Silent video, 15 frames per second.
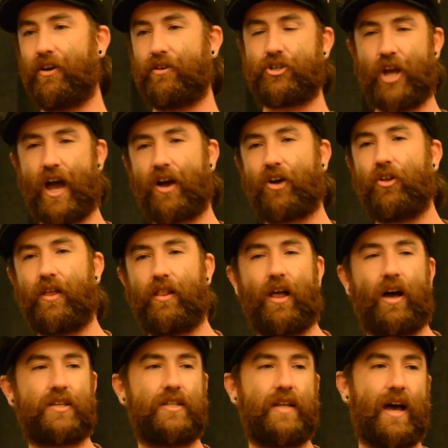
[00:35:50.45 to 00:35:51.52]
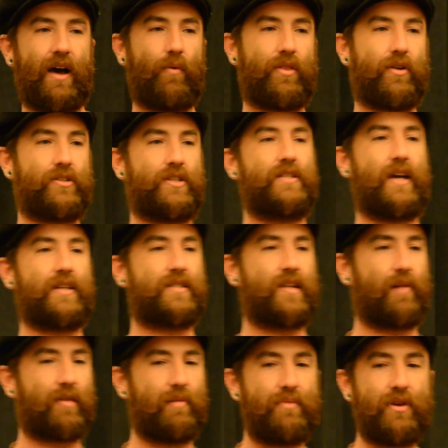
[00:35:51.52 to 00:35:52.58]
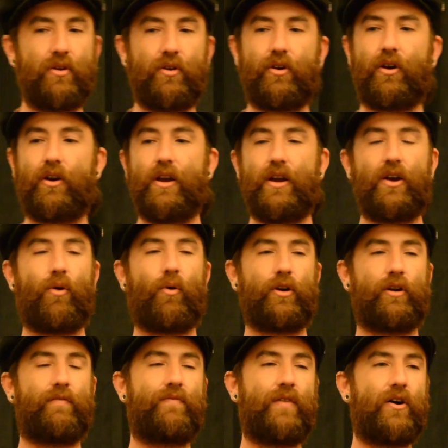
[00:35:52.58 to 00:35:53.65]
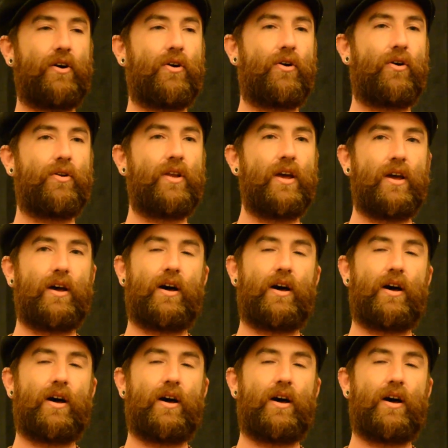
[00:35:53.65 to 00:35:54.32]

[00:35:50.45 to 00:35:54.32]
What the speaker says: shackle that locks you down, whether it's a desktop computer or your phone.